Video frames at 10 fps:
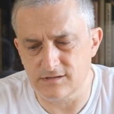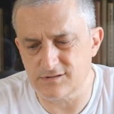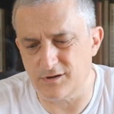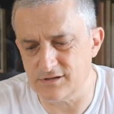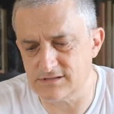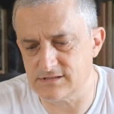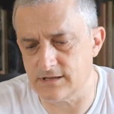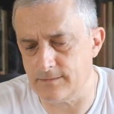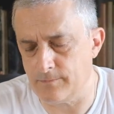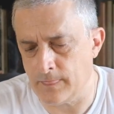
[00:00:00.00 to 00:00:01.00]
So it's
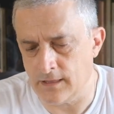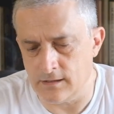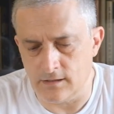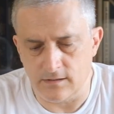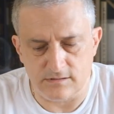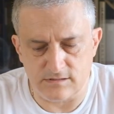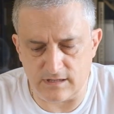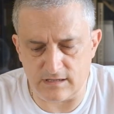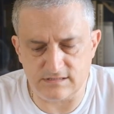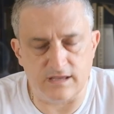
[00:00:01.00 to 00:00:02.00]

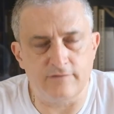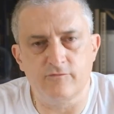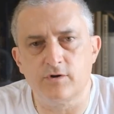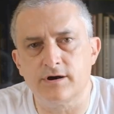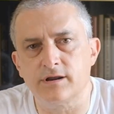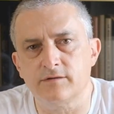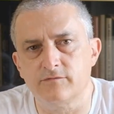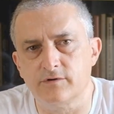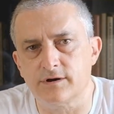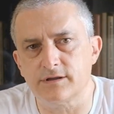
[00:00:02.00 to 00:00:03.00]
nice and very
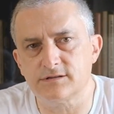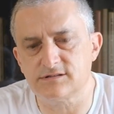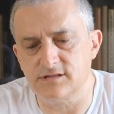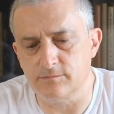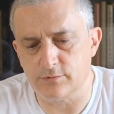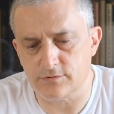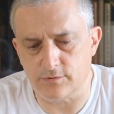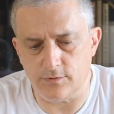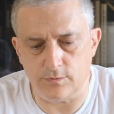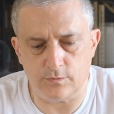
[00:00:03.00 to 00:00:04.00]
simple
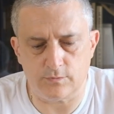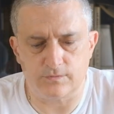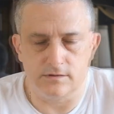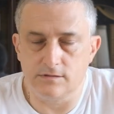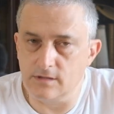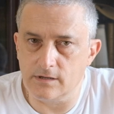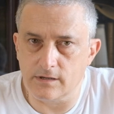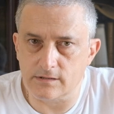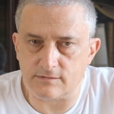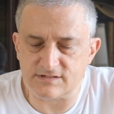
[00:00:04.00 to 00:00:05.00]
to use.
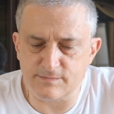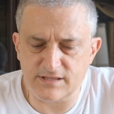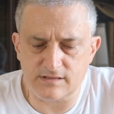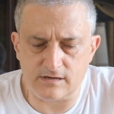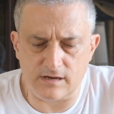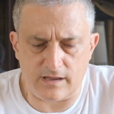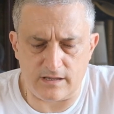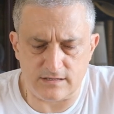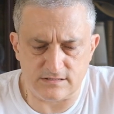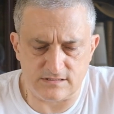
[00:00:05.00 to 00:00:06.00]
The transmitter
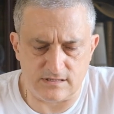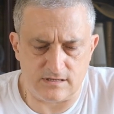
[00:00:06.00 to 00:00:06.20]
has